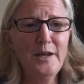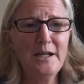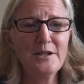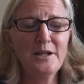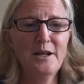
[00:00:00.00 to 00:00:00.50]
So
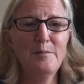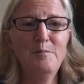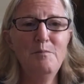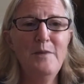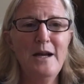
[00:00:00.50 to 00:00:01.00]
that's
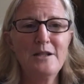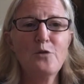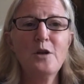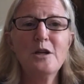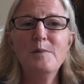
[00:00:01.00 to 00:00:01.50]

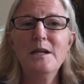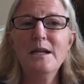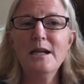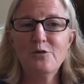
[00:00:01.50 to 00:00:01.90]
going to be